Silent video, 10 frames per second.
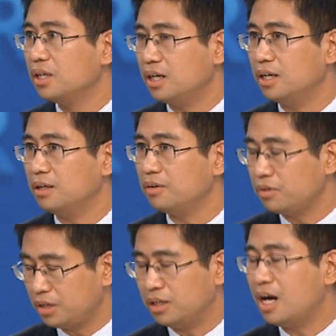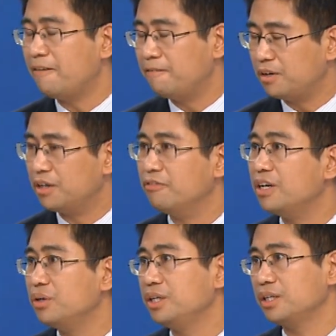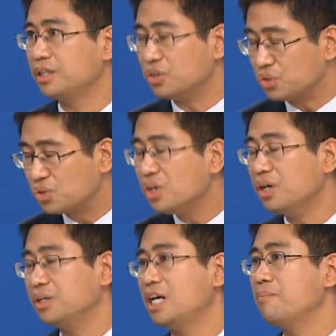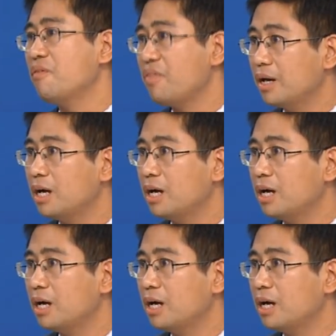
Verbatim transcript: Uh, uh, are, are, very concerned about,